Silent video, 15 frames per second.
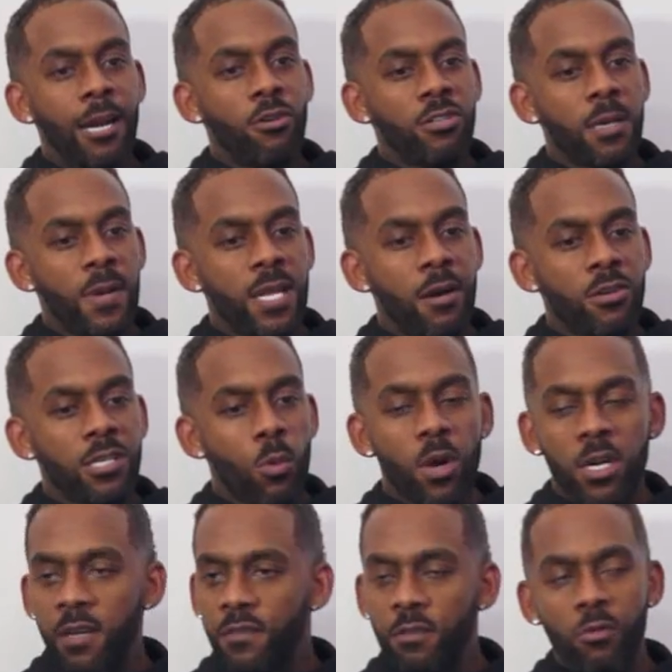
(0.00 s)
they locked up, and he goes, "I
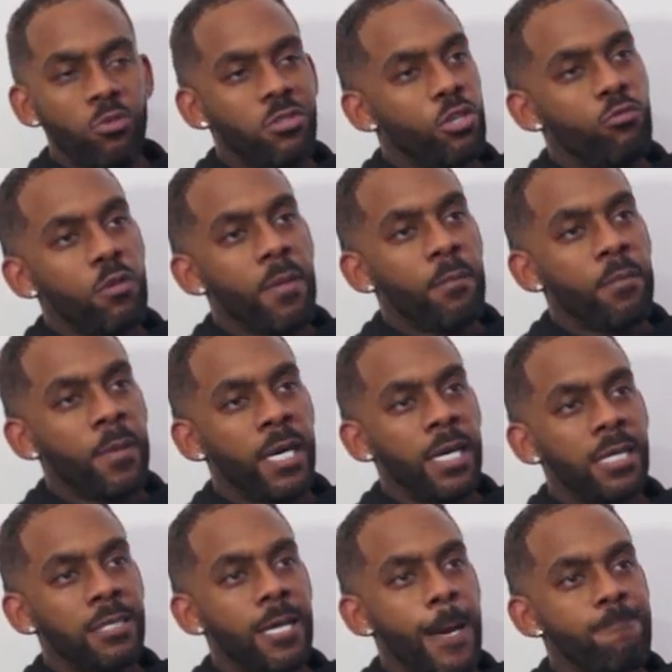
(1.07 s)
wonder if the road still remember me."
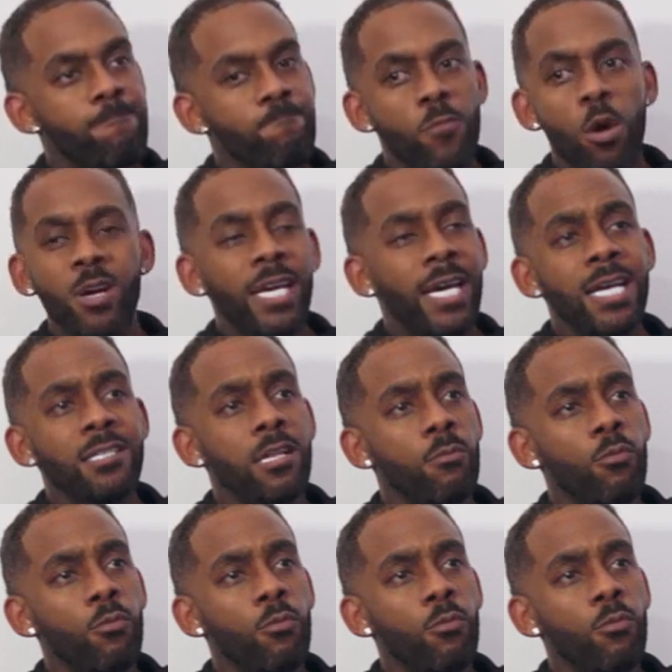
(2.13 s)
And it's like no one cares